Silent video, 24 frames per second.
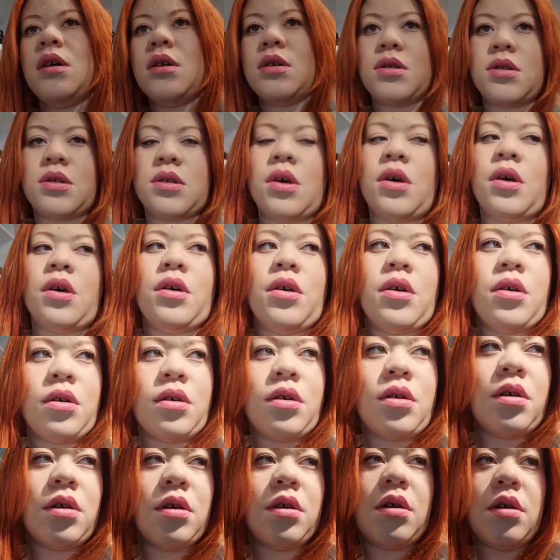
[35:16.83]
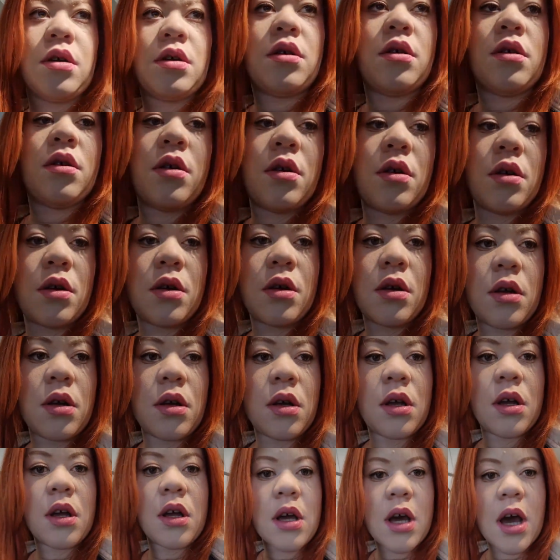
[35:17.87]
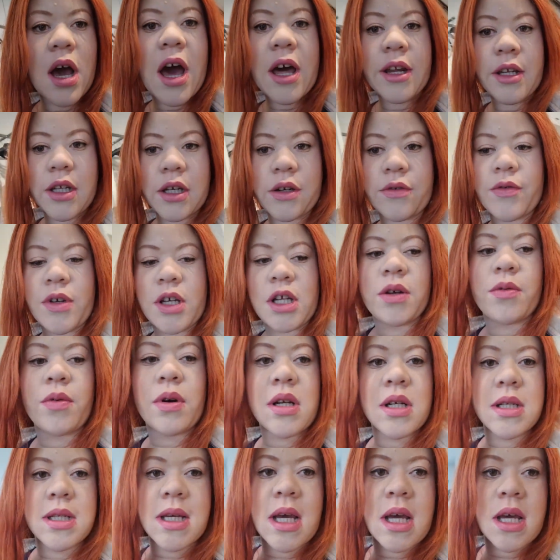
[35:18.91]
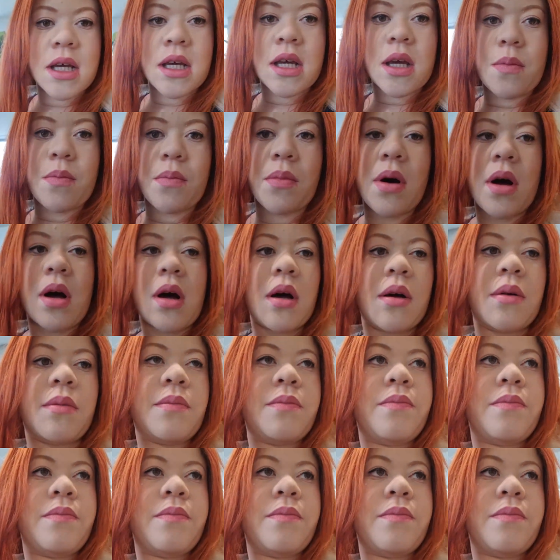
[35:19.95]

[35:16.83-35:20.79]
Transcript: so I didn't really want to take him, but